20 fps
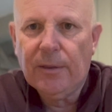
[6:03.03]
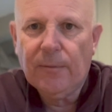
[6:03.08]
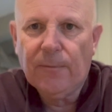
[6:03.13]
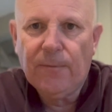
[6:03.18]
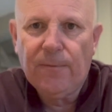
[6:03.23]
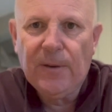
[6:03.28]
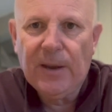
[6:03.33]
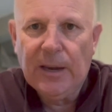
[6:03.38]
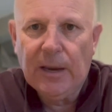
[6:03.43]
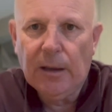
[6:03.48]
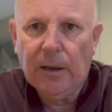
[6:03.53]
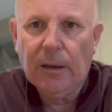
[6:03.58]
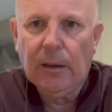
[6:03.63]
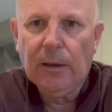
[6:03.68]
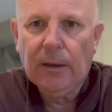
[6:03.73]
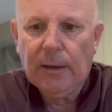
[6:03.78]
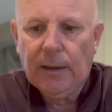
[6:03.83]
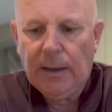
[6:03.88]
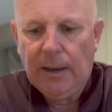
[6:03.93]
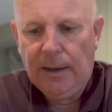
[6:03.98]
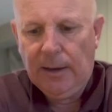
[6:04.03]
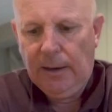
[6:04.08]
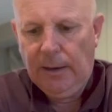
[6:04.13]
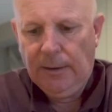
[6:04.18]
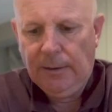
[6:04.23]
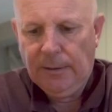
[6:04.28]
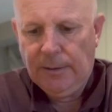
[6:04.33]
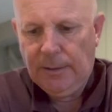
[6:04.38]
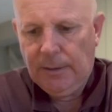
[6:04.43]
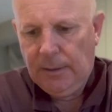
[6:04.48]
fear
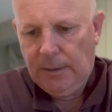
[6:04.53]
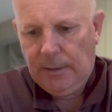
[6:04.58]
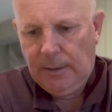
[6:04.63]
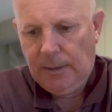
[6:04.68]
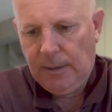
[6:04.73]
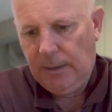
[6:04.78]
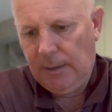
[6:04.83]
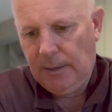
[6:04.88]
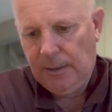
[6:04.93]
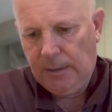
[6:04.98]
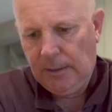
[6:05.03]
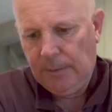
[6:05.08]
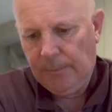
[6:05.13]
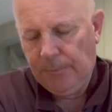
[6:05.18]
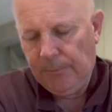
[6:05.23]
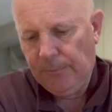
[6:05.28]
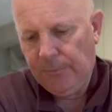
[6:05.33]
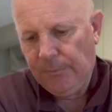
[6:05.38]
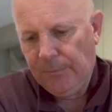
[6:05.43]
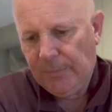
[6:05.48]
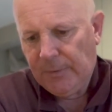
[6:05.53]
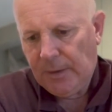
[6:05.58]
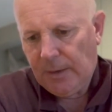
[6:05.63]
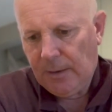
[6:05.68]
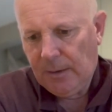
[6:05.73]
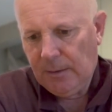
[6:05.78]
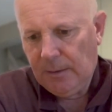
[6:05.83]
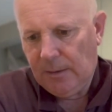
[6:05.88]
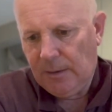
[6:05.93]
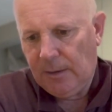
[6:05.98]
and
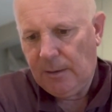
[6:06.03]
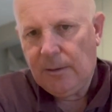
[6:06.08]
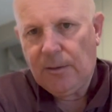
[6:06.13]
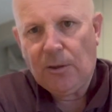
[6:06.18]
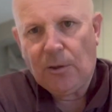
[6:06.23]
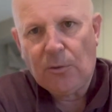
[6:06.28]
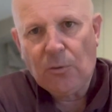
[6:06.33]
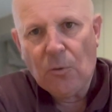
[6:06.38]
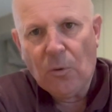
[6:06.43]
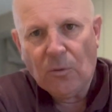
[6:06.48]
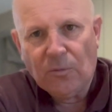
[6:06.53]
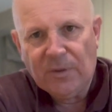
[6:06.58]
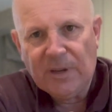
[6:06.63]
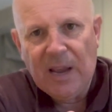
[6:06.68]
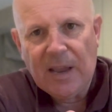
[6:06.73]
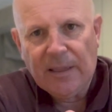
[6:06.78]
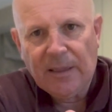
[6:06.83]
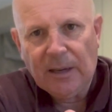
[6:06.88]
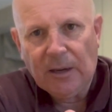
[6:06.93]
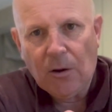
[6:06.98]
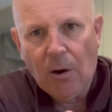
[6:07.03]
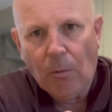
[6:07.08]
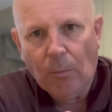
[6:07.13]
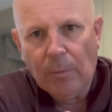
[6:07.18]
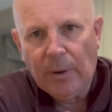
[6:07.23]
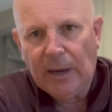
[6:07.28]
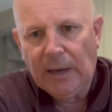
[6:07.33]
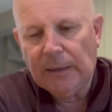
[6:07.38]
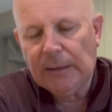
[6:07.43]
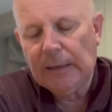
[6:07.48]
the thought of death in
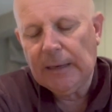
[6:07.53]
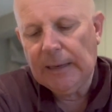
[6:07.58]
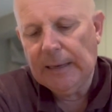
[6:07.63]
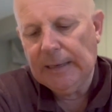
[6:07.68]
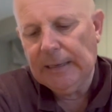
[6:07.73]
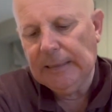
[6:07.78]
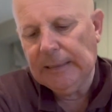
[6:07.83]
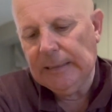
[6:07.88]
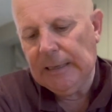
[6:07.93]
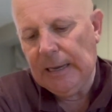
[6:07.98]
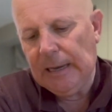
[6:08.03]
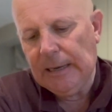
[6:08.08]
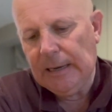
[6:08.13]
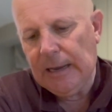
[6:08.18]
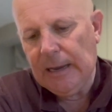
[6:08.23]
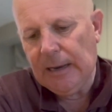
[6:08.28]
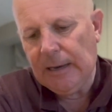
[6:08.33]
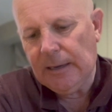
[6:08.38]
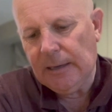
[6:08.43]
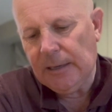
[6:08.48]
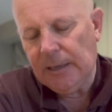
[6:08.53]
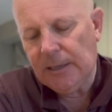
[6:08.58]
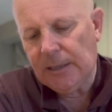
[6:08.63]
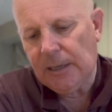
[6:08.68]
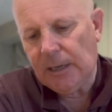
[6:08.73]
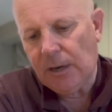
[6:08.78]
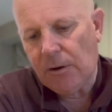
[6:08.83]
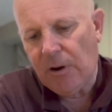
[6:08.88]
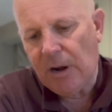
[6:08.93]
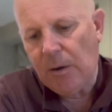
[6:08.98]
combat, and it's
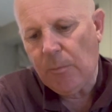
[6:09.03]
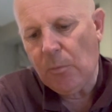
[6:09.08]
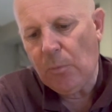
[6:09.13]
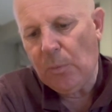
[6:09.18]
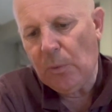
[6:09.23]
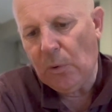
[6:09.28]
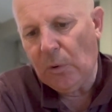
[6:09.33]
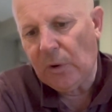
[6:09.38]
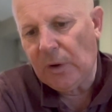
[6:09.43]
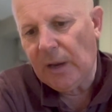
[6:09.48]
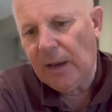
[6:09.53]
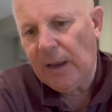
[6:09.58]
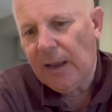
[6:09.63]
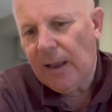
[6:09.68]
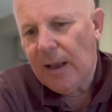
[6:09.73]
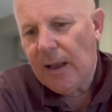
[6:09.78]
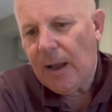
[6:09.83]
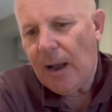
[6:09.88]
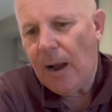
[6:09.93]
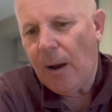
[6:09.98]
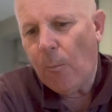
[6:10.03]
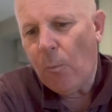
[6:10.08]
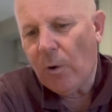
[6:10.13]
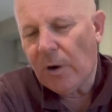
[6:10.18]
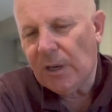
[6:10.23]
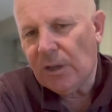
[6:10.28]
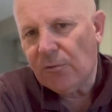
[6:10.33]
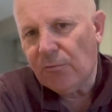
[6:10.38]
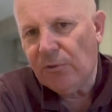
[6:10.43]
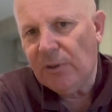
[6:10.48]
an incredible book. And
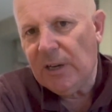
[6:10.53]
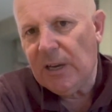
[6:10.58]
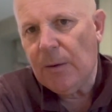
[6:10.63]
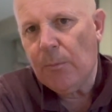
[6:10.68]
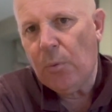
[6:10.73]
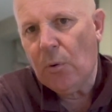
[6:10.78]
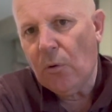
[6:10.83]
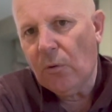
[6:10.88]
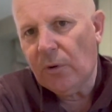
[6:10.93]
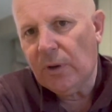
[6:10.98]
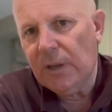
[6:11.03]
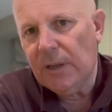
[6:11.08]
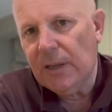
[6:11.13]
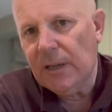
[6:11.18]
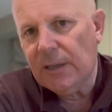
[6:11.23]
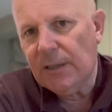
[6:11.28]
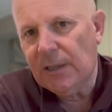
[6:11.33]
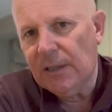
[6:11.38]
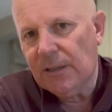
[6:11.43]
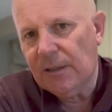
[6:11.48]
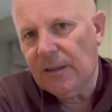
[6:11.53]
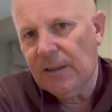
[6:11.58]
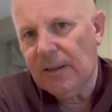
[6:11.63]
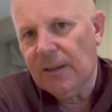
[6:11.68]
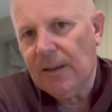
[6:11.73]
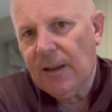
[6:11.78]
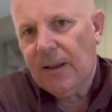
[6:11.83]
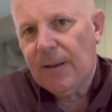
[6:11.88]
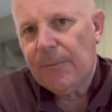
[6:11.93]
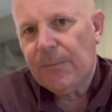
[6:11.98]
what is really important in this is
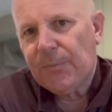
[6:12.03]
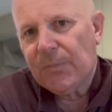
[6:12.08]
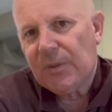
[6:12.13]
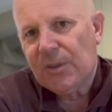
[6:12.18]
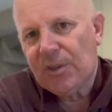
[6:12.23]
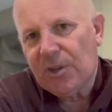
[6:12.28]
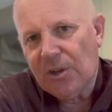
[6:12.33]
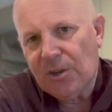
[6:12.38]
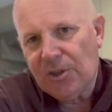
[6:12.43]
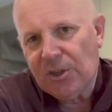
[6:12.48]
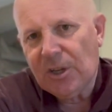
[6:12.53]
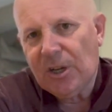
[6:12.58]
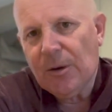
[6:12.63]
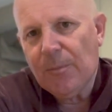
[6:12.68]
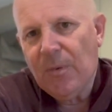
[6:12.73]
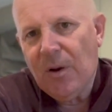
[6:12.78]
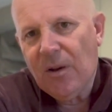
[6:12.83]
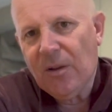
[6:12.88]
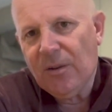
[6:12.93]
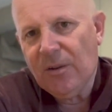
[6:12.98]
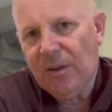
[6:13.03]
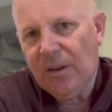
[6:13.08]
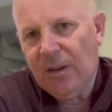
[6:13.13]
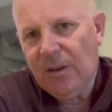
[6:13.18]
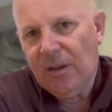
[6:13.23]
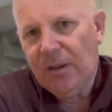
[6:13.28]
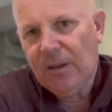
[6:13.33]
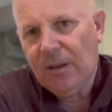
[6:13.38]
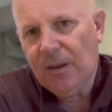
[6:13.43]
that Surgeon Commander